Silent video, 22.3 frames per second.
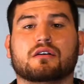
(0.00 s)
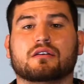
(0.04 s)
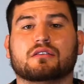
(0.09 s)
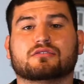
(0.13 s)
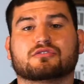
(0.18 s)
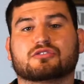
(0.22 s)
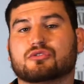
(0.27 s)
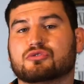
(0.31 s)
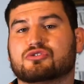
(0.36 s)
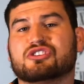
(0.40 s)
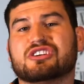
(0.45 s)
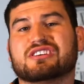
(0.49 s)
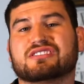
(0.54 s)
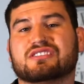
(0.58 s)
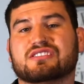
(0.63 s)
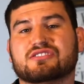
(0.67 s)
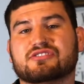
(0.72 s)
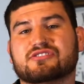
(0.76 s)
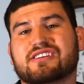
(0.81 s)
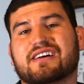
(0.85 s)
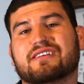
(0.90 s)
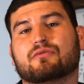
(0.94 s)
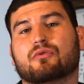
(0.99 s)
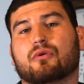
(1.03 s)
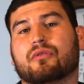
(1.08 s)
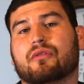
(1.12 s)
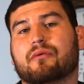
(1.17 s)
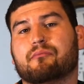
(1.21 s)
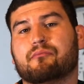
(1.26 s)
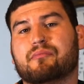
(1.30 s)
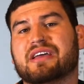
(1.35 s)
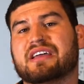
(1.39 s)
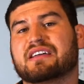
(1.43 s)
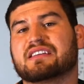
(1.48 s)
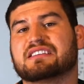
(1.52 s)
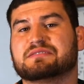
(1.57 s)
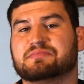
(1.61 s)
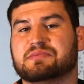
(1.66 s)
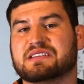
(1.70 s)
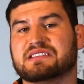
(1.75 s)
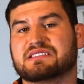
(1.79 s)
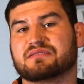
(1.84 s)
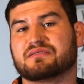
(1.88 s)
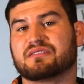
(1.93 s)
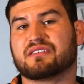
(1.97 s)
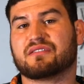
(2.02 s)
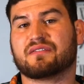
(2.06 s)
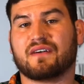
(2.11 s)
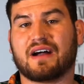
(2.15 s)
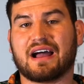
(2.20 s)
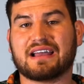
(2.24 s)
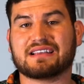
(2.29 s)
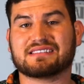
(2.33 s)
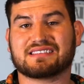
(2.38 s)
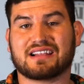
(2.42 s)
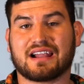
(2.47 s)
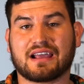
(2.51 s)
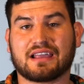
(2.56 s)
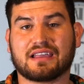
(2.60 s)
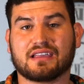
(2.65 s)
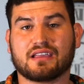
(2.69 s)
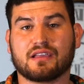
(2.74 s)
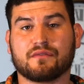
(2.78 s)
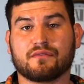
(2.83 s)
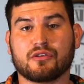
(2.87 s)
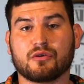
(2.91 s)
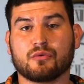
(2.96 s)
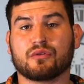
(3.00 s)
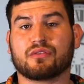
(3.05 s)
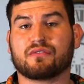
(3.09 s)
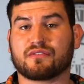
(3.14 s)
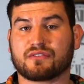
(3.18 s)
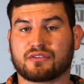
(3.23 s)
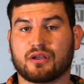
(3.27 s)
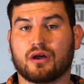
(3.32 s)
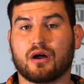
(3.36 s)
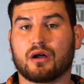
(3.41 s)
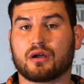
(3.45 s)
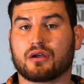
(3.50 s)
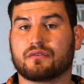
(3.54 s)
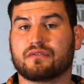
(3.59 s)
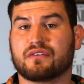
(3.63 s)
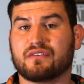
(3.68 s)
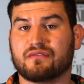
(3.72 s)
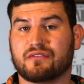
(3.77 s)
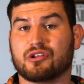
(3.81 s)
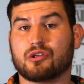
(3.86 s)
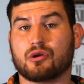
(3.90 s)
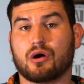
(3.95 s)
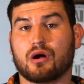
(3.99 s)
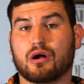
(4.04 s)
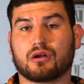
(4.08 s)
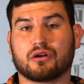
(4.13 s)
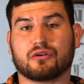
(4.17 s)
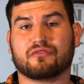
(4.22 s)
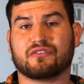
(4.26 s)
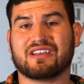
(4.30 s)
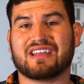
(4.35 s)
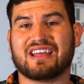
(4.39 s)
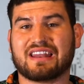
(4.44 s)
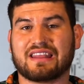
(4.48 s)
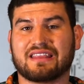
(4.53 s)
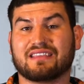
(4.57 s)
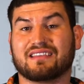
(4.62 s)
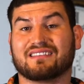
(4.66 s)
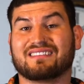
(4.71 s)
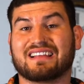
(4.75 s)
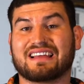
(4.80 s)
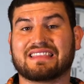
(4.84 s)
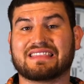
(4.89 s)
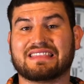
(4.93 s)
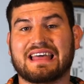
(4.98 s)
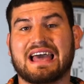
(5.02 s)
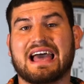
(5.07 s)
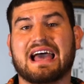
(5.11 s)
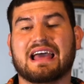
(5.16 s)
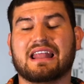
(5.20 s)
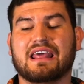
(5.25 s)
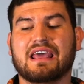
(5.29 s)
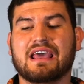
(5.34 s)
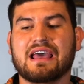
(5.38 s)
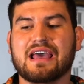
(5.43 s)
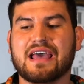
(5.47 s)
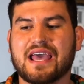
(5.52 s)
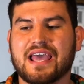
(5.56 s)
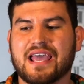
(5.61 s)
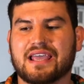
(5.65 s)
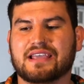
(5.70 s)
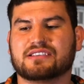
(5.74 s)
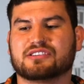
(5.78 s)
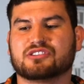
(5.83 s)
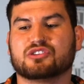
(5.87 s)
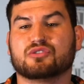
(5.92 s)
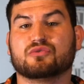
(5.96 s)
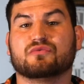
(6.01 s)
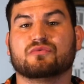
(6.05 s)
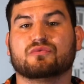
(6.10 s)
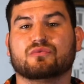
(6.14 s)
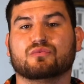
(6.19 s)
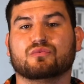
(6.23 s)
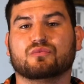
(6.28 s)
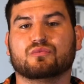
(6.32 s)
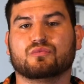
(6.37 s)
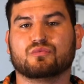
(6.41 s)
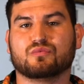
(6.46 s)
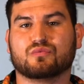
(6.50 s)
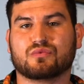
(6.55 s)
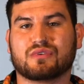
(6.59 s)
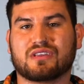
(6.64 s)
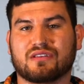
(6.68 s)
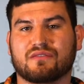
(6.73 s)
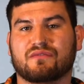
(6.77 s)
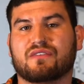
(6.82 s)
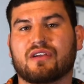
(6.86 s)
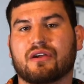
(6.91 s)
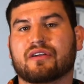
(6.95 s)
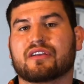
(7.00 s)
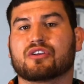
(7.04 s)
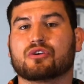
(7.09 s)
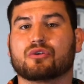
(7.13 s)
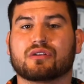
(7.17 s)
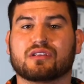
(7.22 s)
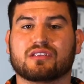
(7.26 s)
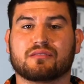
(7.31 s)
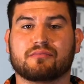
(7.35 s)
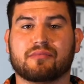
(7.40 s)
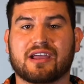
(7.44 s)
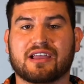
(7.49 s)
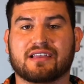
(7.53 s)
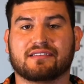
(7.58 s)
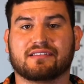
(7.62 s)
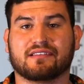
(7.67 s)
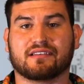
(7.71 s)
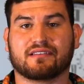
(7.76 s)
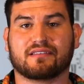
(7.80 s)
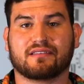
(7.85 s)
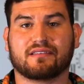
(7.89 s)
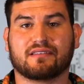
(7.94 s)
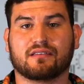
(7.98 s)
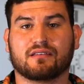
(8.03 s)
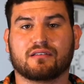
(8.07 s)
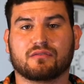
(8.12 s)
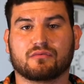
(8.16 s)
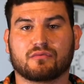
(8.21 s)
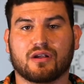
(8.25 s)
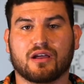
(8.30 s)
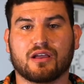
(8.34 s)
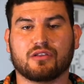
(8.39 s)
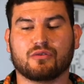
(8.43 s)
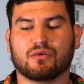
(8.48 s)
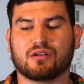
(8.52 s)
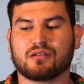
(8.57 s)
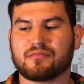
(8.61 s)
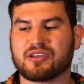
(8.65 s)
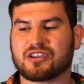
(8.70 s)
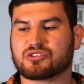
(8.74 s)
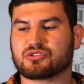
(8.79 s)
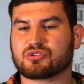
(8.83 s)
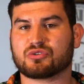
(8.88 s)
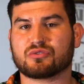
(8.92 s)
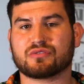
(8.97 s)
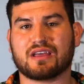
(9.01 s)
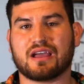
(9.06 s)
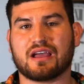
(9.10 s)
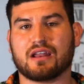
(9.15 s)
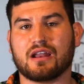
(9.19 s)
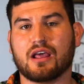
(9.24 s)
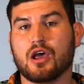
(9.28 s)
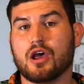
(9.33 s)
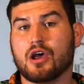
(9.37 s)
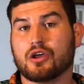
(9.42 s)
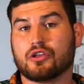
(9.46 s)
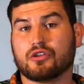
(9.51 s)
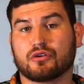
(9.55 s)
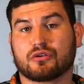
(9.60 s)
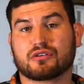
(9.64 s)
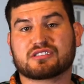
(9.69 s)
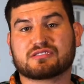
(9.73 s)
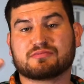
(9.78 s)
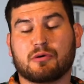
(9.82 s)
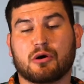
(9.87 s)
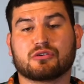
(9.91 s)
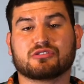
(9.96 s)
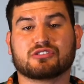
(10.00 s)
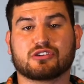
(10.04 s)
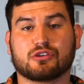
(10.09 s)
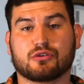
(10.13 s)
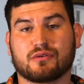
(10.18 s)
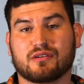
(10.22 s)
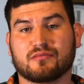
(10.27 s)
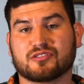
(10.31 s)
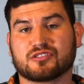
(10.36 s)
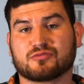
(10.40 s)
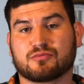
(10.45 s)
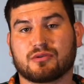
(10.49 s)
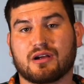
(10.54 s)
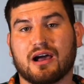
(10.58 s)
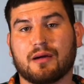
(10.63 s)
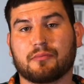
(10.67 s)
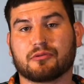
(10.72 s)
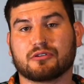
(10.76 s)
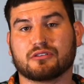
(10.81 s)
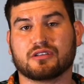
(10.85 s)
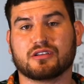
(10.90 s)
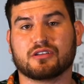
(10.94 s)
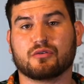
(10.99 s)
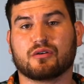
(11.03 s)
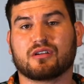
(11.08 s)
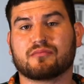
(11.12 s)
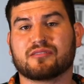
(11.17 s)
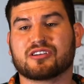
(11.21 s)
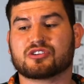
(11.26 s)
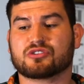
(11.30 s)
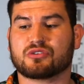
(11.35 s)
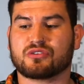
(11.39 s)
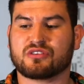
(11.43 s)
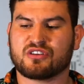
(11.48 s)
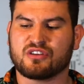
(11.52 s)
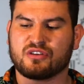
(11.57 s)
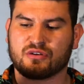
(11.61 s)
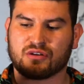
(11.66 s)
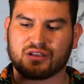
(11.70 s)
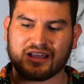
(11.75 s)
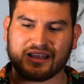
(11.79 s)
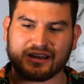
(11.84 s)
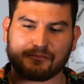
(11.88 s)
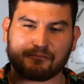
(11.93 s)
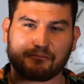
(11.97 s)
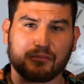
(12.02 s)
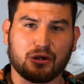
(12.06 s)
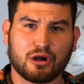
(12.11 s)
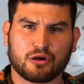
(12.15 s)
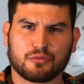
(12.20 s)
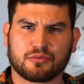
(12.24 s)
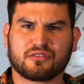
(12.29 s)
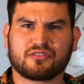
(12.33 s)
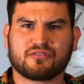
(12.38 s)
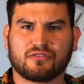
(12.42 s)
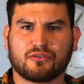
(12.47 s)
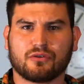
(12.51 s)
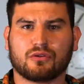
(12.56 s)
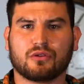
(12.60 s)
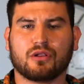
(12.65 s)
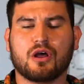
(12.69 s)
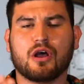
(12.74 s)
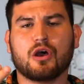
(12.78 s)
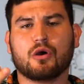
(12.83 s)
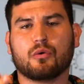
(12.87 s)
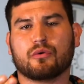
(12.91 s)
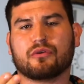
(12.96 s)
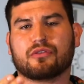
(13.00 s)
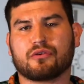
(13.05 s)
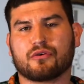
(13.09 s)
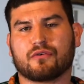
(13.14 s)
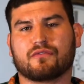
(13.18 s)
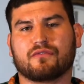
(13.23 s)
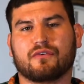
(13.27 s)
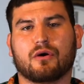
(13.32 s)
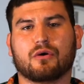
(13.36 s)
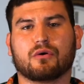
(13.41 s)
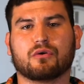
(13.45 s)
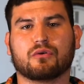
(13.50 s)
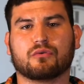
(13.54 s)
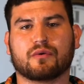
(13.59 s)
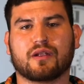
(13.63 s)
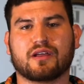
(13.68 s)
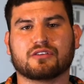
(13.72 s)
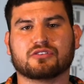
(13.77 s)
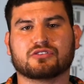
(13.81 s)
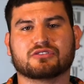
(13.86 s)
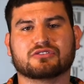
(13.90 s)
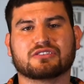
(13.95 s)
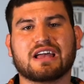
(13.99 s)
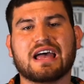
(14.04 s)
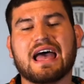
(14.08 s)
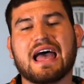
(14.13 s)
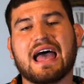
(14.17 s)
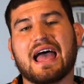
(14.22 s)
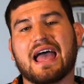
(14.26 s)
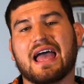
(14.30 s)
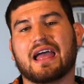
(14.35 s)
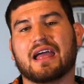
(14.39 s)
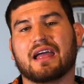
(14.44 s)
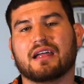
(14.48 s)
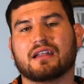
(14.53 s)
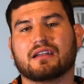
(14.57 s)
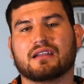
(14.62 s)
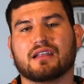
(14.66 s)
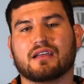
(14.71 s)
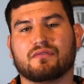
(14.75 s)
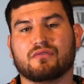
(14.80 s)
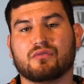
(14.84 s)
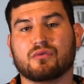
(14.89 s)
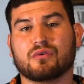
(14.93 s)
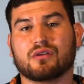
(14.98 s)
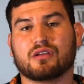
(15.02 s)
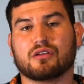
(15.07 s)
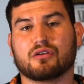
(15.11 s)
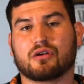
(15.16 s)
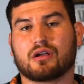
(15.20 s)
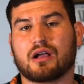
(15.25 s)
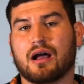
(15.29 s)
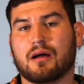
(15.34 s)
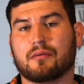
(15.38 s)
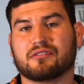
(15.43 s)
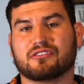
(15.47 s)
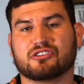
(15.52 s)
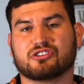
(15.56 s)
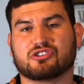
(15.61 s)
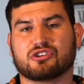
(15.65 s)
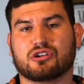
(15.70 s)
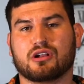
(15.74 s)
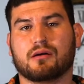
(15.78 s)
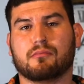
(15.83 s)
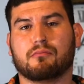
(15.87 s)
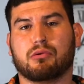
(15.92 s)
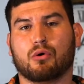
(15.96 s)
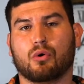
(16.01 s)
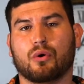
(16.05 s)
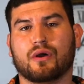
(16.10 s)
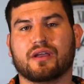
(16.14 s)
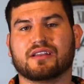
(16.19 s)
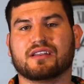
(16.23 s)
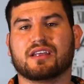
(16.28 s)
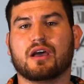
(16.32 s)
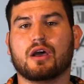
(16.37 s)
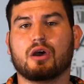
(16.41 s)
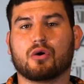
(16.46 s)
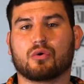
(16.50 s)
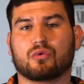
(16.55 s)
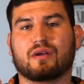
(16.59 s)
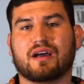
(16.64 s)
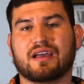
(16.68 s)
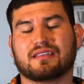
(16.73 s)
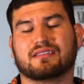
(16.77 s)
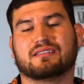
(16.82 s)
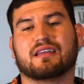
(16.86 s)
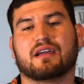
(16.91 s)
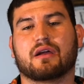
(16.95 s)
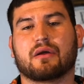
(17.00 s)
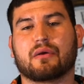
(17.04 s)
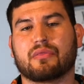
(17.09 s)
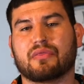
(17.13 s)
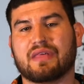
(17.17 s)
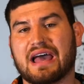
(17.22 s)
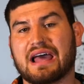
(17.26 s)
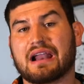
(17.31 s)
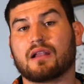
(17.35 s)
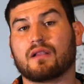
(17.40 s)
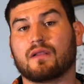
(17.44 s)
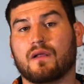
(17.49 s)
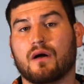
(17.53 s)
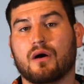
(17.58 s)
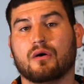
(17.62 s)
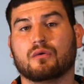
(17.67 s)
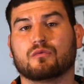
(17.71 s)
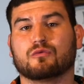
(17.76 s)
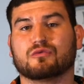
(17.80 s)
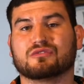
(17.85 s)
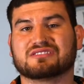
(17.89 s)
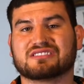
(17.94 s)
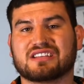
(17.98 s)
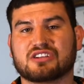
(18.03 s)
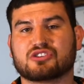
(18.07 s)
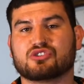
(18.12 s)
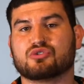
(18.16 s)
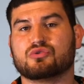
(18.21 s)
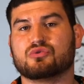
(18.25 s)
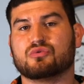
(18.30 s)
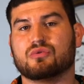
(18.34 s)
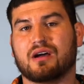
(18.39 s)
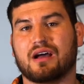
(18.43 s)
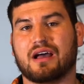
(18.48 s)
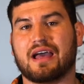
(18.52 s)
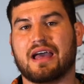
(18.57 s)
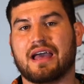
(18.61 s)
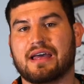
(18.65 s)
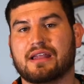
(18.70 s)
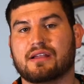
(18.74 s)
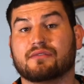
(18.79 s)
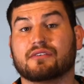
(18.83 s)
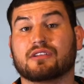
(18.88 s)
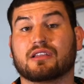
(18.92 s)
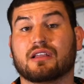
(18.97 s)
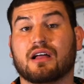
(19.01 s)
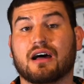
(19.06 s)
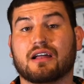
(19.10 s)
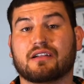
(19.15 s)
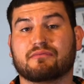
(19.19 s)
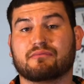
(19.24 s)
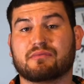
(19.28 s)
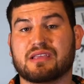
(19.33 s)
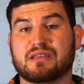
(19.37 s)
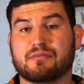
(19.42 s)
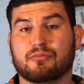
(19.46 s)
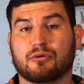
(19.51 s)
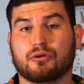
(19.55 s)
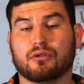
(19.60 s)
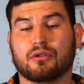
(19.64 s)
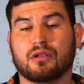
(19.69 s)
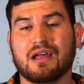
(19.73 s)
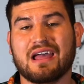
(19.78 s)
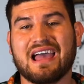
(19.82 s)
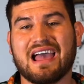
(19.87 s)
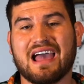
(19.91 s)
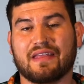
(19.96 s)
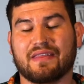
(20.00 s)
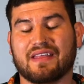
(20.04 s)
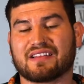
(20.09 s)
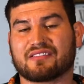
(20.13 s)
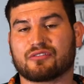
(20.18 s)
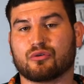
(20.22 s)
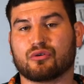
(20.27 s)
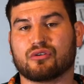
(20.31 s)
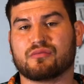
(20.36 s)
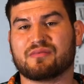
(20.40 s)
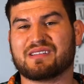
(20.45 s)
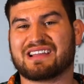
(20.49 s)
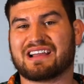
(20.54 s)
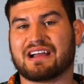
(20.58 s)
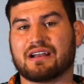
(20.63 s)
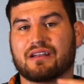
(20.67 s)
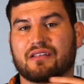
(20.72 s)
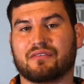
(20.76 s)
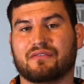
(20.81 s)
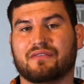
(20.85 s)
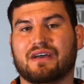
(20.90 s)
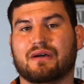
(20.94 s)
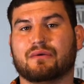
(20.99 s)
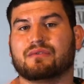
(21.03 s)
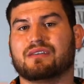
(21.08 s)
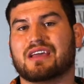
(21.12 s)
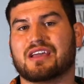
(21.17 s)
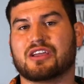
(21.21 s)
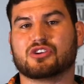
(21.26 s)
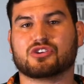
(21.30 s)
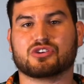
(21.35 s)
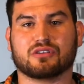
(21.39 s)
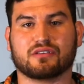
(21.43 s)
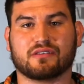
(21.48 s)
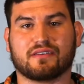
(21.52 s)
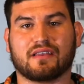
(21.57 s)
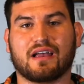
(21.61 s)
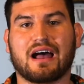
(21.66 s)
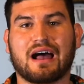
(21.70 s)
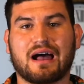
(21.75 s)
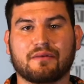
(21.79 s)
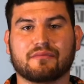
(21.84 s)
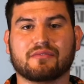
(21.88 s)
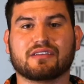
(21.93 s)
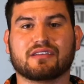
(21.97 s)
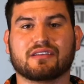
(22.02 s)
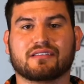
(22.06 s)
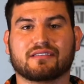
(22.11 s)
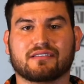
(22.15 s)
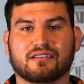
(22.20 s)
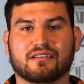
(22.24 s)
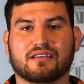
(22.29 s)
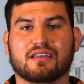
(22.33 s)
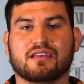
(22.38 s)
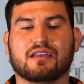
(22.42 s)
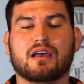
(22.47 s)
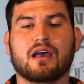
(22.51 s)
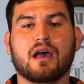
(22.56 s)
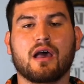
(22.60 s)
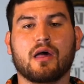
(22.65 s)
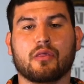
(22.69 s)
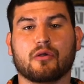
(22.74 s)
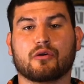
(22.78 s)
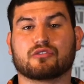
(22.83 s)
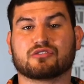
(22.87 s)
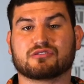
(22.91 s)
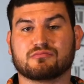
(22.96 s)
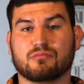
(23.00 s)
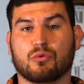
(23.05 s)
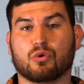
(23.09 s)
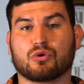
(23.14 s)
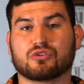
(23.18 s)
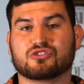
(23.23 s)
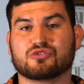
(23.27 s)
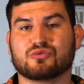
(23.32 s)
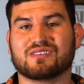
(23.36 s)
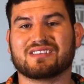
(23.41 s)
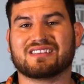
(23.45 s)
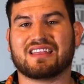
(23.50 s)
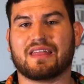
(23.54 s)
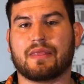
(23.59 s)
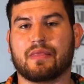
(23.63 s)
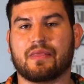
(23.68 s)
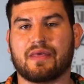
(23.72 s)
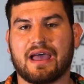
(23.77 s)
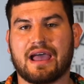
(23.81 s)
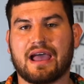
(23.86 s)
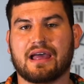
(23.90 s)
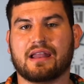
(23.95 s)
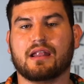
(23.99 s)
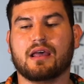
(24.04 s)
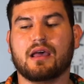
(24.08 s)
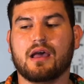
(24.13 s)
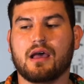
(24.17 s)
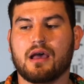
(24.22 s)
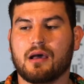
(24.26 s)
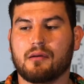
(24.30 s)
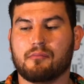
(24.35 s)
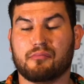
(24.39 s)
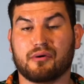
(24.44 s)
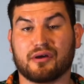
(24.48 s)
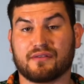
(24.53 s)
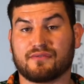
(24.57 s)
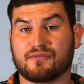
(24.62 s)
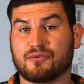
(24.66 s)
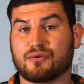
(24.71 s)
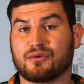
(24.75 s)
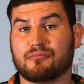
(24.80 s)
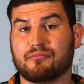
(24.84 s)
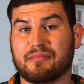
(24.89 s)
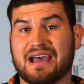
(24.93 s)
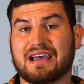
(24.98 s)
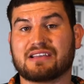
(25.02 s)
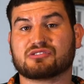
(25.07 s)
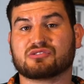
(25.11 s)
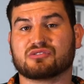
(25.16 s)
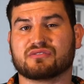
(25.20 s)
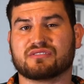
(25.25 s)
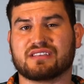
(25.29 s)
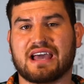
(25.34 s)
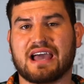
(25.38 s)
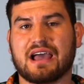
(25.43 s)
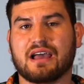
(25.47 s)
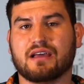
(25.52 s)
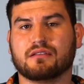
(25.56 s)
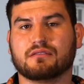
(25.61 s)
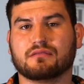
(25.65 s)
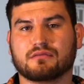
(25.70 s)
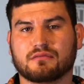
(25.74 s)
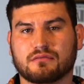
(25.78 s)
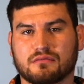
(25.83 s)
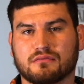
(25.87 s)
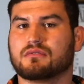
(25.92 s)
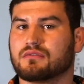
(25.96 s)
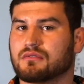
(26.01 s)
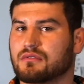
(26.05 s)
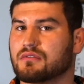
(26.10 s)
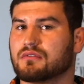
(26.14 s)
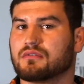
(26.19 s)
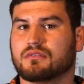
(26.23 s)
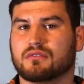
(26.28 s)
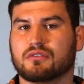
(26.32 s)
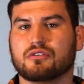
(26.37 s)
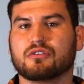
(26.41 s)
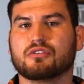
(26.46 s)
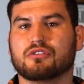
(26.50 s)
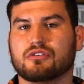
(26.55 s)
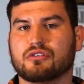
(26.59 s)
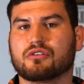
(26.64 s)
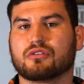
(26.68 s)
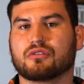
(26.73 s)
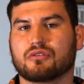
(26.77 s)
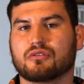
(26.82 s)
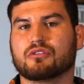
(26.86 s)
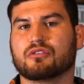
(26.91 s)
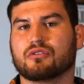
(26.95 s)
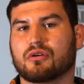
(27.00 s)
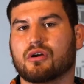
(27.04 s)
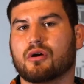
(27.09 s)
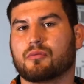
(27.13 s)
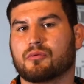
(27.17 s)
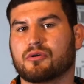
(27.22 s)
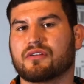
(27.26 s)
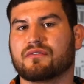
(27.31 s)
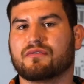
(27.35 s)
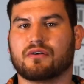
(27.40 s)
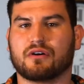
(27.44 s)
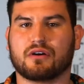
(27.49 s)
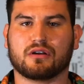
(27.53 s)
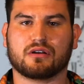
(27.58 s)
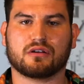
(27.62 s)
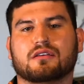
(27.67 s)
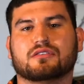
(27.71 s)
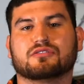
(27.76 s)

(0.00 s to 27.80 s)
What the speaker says: So just in general, the biggest piece of advice that I can give you with photography, videography, anything like that, is to get very good at the basics, right? You want to make sure that you're exposing your image properly. You want to make sure that you're kind of purposeful with your focal ranges. And if you can get your composition on point right there, that alone will set you ahead of a lot of people. And that's going to be kind of the foundations. Obviously, there's more to it than that. But if you can master that, you'll go pretty far.